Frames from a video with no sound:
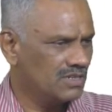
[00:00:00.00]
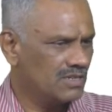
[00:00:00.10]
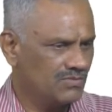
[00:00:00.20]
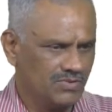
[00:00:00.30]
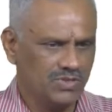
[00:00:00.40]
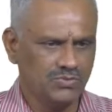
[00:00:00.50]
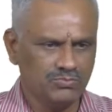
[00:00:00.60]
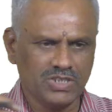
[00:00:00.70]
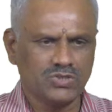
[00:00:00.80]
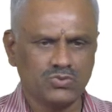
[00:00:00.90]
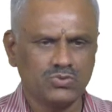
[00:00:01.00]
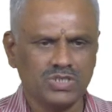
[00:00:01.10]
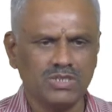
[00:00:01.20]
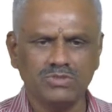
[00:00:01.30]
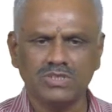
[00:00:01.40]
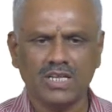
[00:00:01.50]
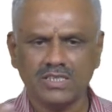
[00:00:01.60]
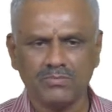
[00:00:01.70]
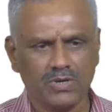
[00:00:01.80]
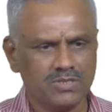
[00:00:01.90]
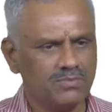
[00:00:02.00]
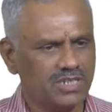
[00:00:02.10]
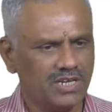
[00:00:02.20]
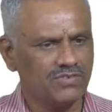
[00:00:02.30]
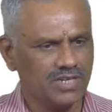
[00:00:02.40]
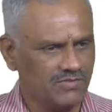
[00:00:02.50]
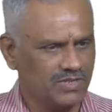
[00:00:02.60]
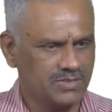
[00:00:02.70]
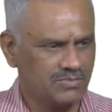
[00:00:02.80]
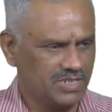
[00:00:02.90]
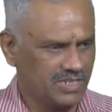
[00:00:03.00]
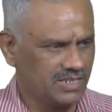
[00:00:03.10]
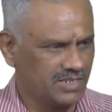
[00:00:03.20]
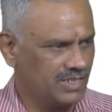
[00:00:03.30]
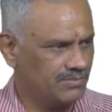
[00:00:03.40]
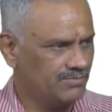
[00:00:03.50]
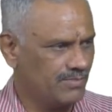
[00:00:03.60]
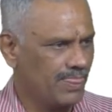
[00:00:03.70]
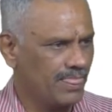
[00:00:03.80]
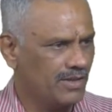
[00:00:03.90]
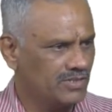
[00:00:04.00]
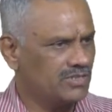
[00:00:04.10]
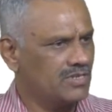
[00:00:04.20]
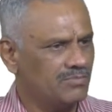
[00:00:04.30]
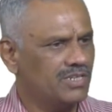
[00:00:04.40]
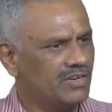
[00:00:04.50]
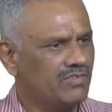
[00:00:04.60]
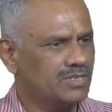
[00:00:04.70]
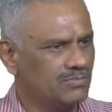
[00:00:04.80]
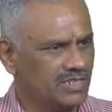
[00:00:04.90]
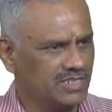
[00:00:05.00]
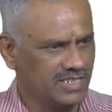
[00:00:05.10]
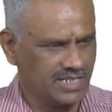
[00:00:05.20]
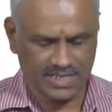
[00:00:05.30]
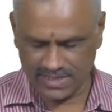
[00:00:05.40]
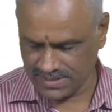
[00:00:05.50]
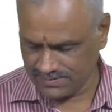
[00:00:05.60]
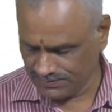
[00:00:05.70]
When you mix 2 streams, there is a possibility of irreversibility here. some irreversibility is created.